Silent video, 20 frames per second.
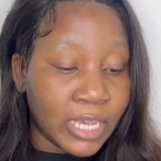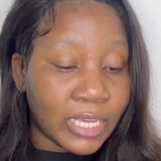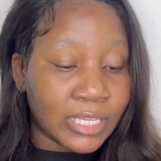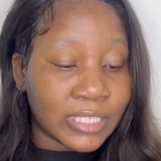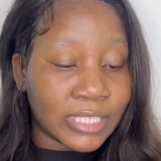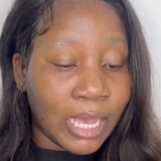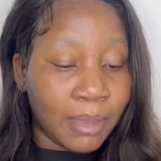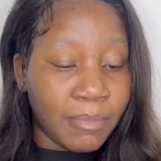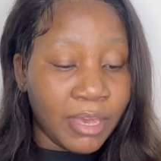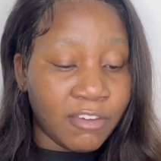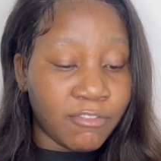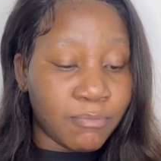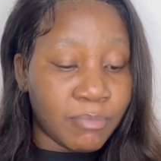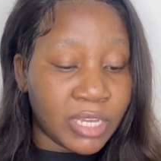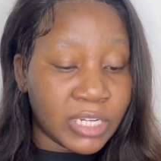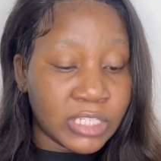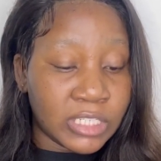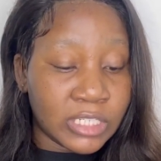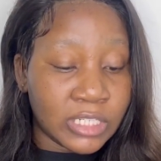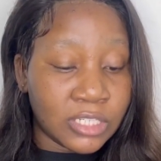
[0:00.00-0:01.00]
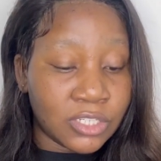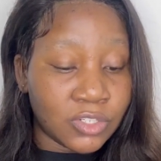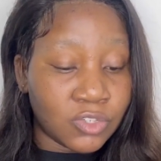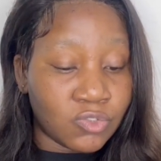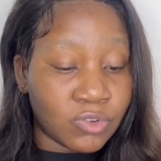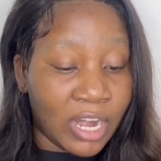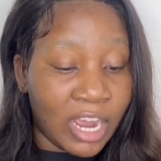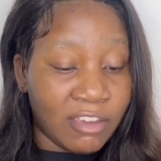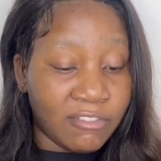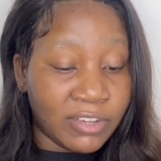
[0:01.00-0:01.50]
Some have mentioned
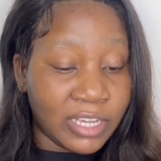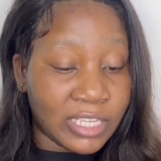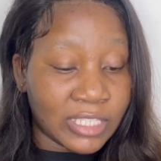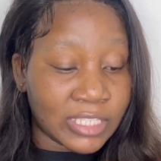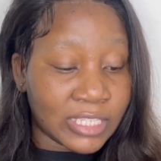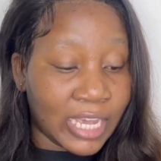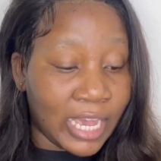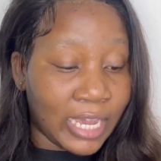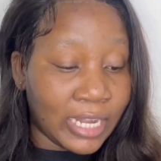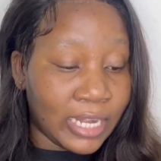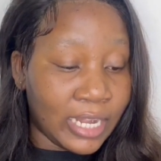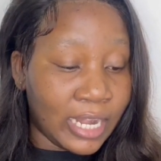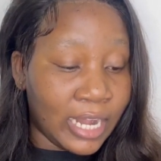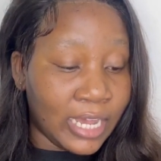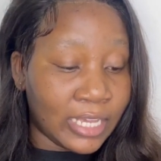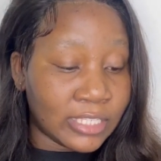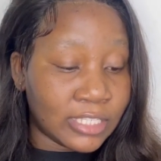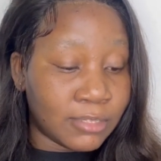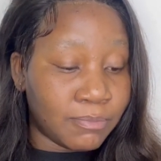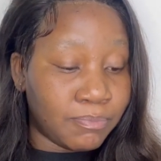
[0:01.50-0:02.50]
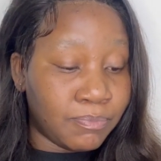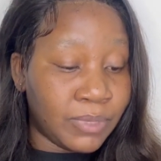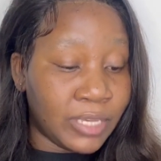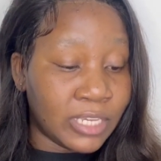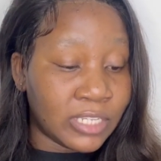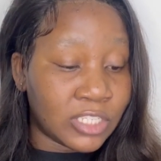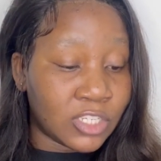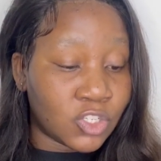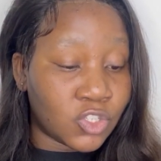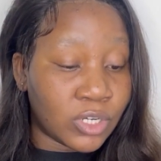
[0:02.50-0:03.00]
drivers, gardeners
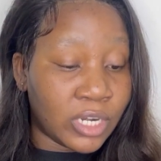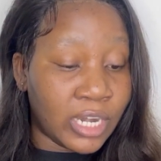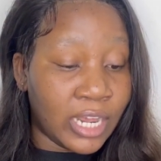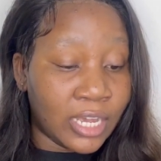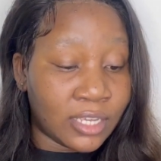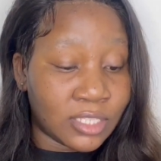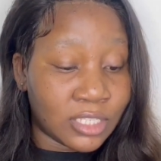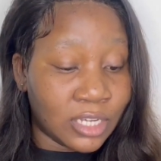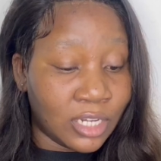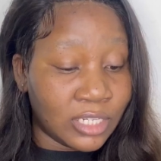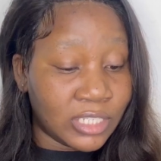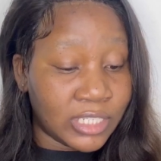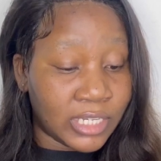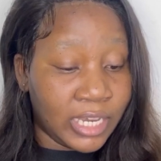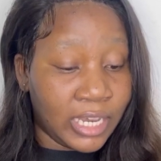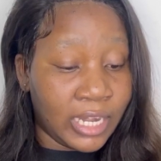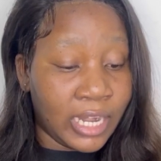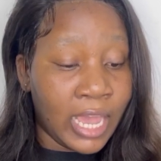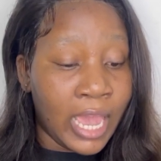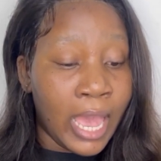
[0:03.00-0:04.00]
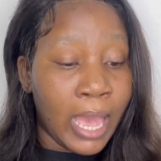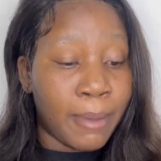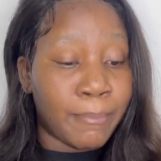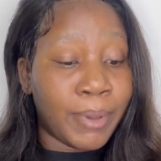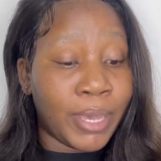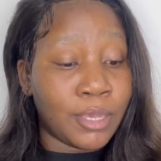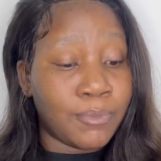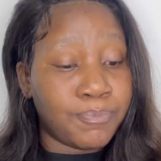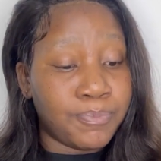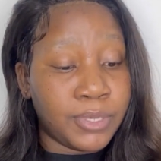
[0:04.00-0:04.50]
being sexually assaulted
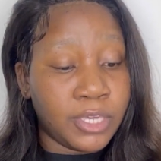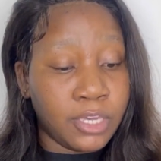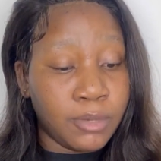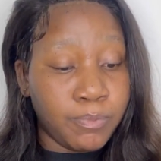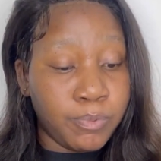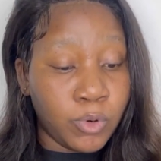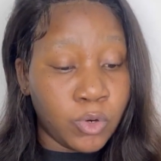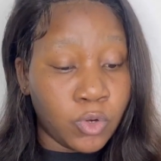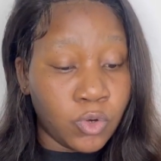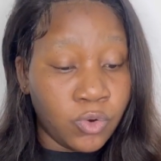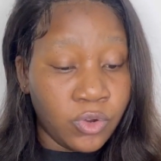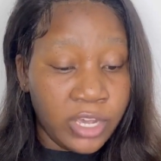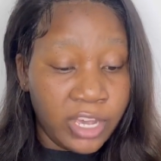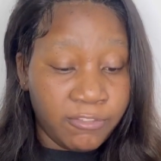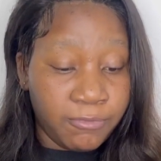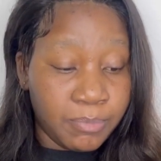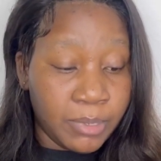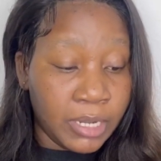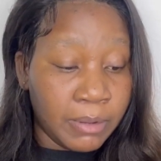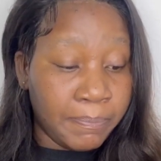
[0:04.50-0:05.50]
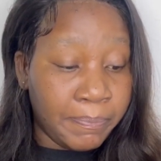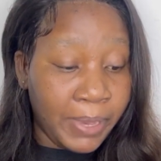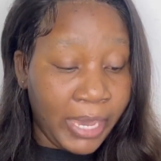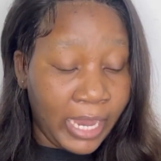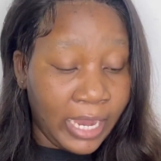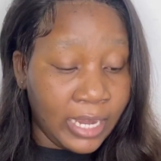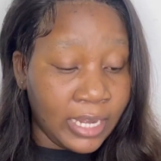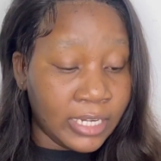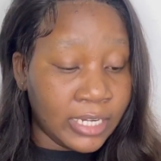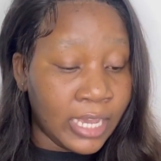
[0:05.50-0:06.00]
by people who have been
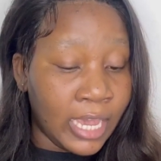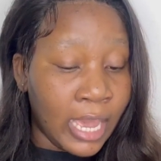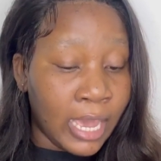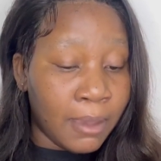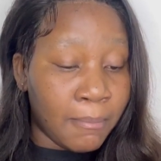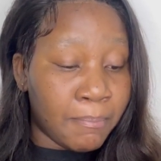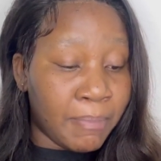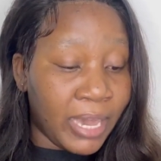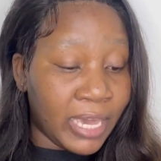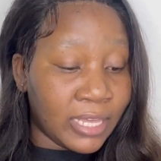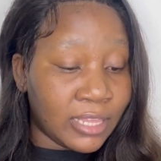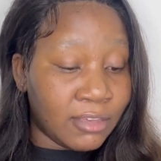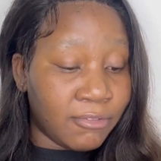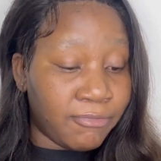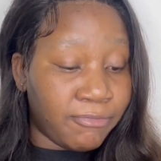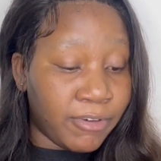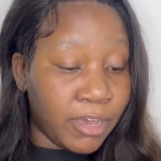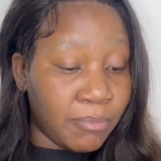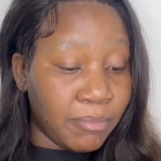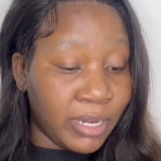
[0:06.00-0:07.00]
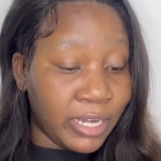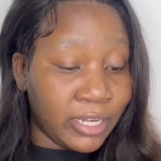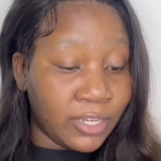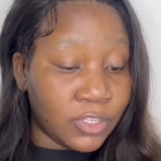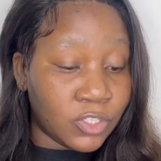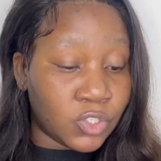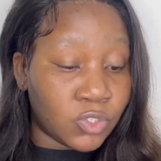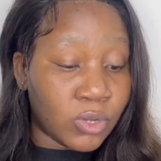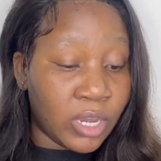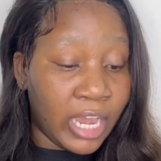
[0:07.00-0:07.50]
paid by the
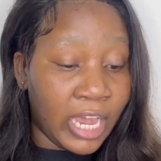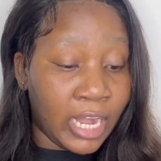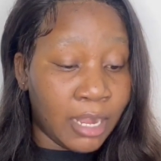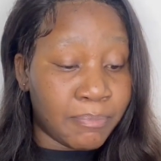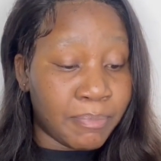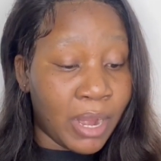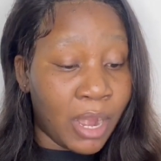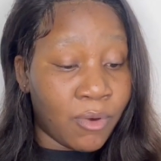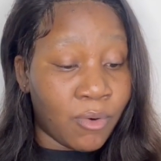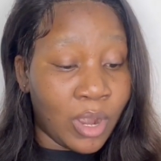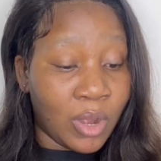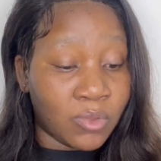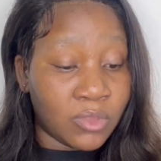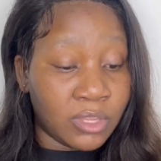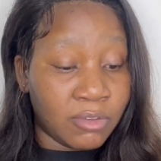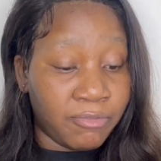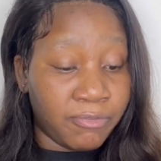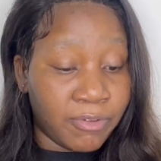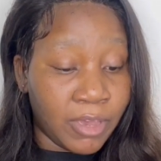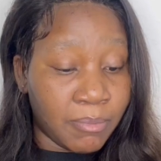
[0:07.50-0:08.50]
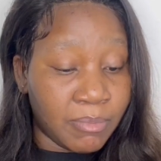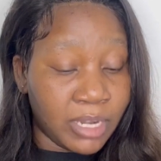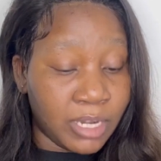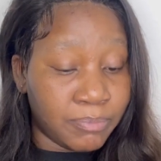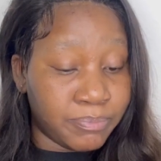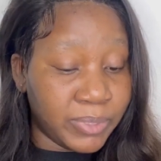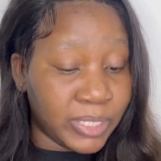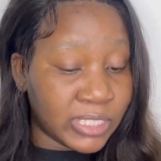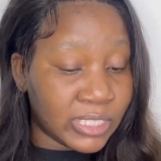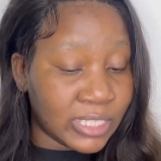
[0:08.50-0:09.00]
family to help around the
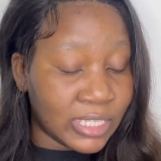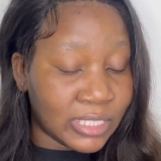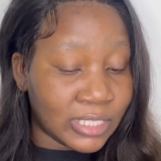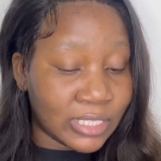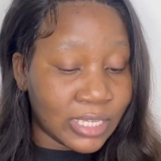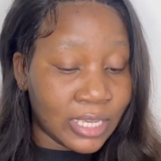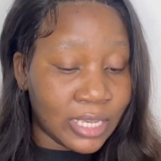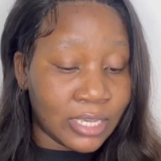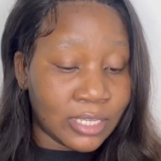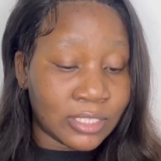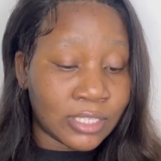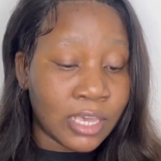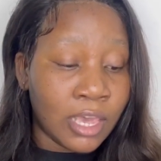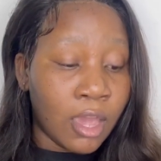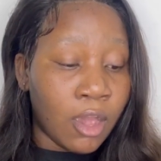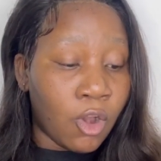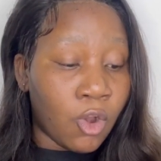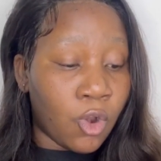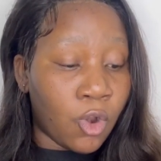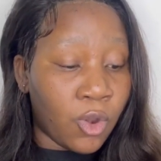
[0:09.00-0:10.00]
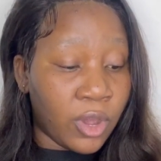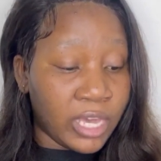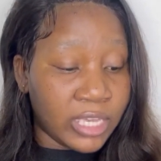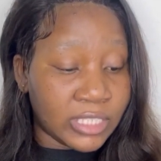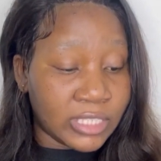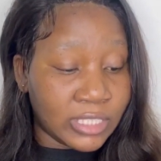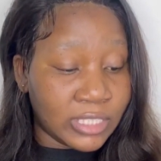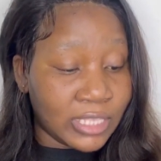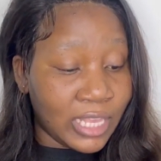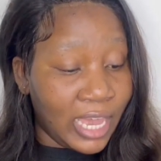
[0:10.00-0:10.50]
family businesses or
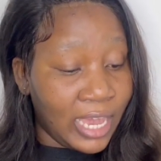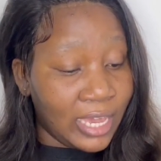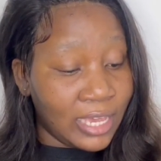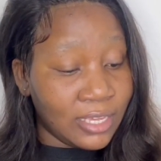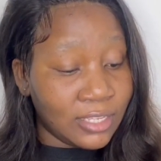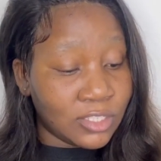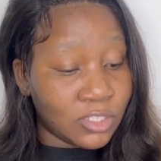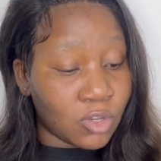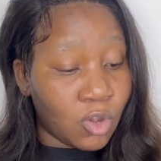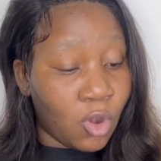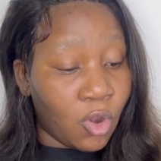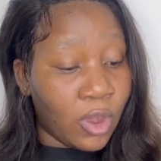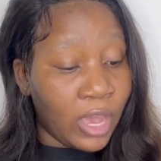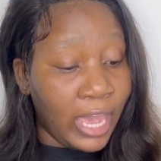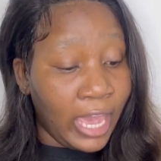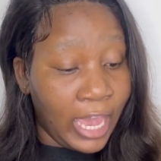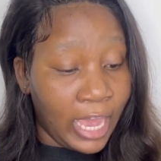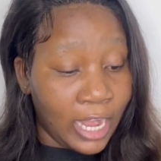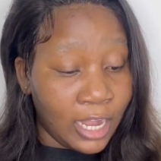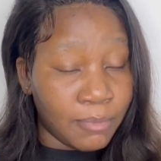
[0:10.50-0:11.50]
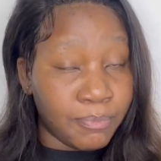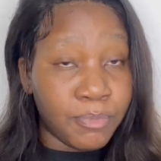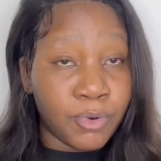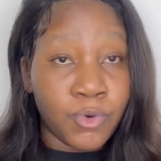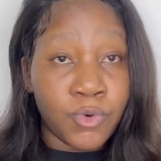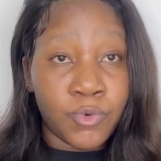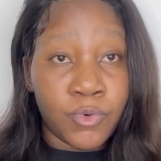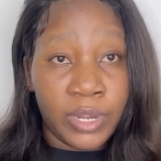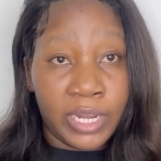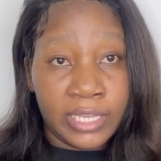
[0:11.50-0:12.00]
estates or help
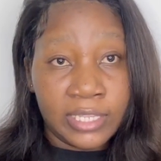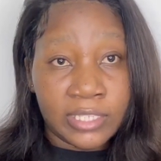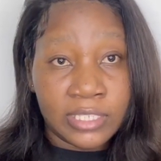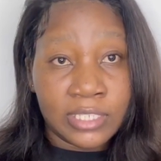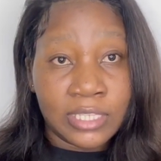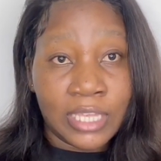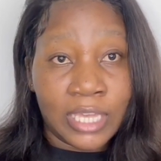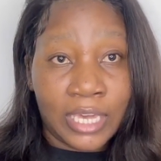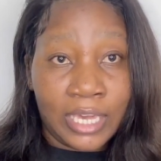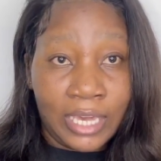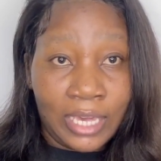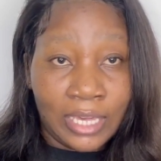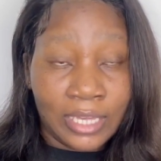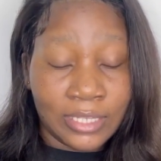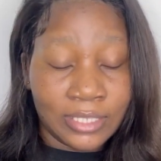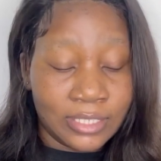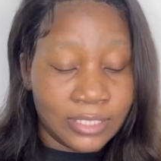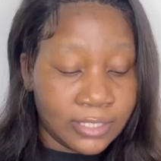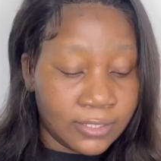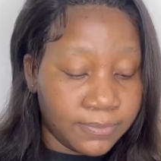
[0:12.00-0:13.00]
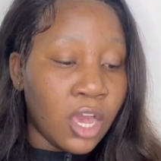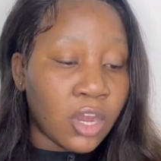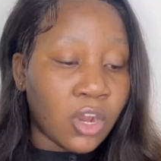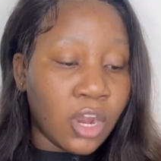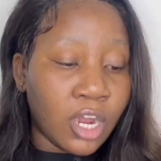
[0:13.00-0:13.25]
raise the kids.